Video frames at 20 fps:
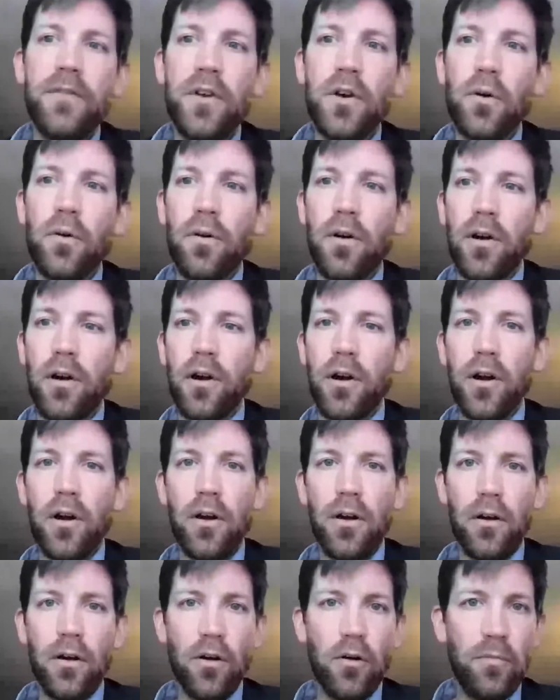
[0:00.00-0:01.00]
your
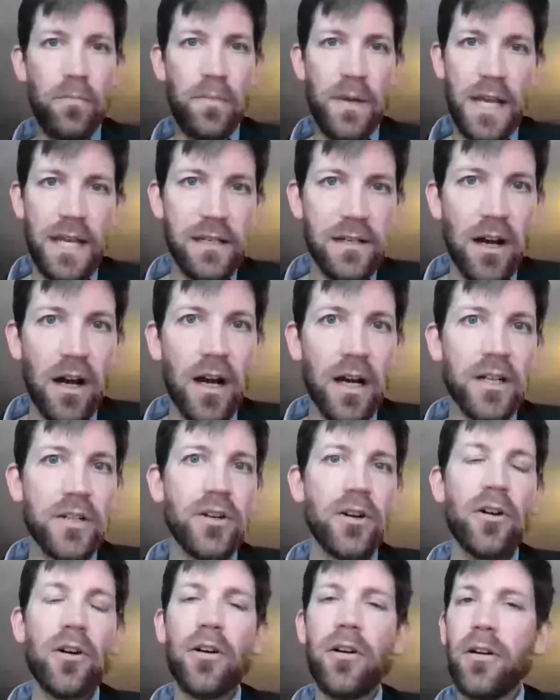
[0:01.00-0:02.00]
OB
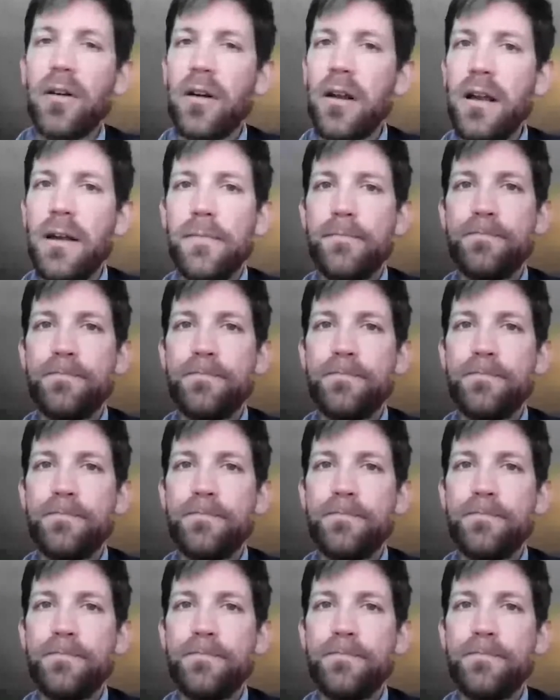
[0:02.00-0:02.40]
doctor,